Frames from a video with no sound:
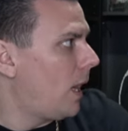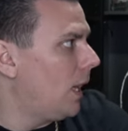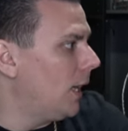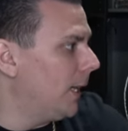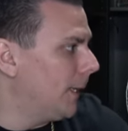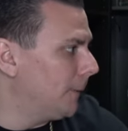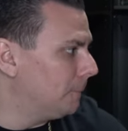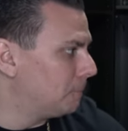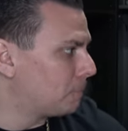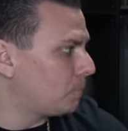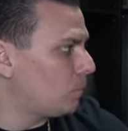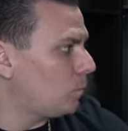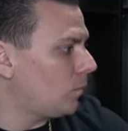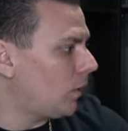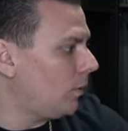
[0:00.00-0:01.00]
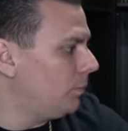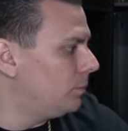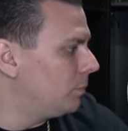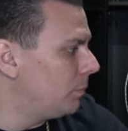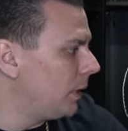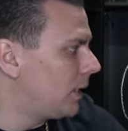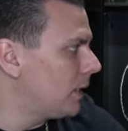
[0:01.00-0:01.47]
And
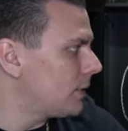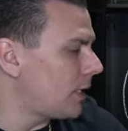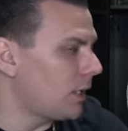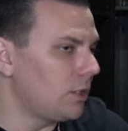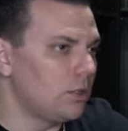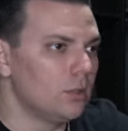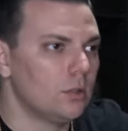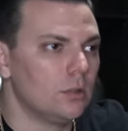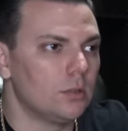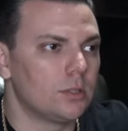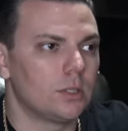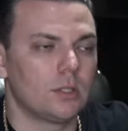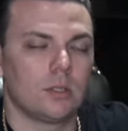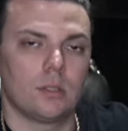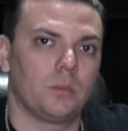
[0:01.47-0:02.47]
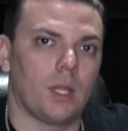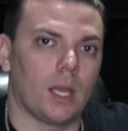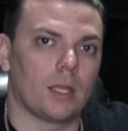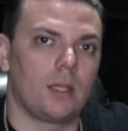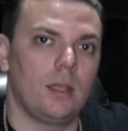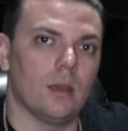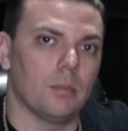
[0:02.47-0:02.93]
because I use the
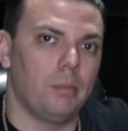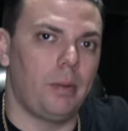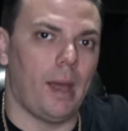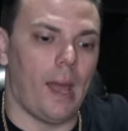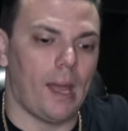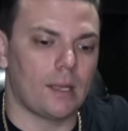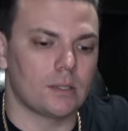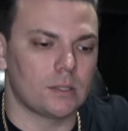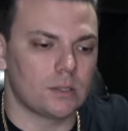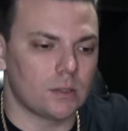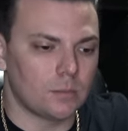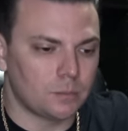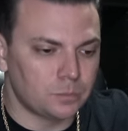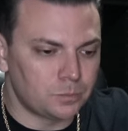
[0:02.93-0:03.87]
IKEA PAX,